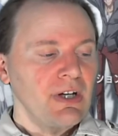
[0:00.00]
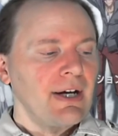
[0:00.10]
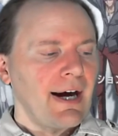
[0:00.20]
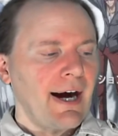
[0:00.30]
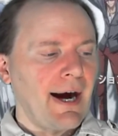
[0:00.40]

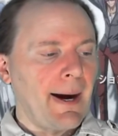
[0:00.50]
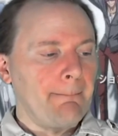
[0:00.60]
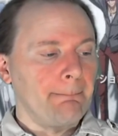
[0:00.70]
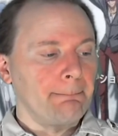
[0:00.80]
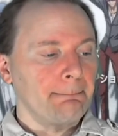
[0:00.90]

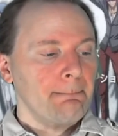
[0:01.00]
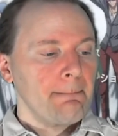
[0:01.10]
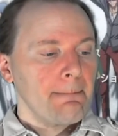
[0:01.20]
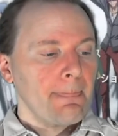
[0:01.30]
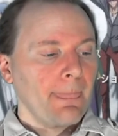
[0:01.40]

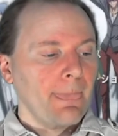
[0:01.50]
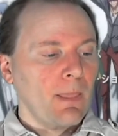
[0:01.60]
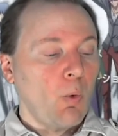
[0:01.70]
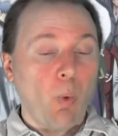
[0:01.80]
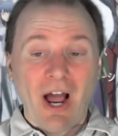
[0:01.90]

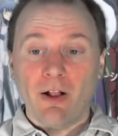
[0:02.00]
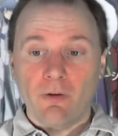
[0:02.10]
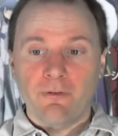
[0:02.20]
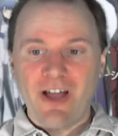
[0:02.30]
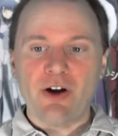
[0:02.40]
while
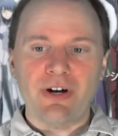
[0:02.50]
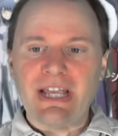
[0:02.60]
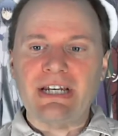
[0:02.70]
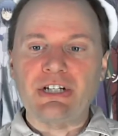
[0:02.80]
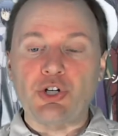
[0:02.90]

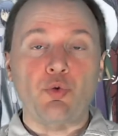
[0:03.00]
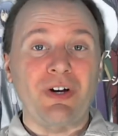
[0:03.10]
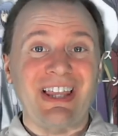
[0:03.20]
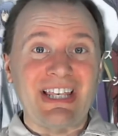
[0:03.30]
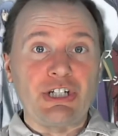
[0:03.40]
varied, don't
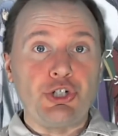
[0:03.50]
really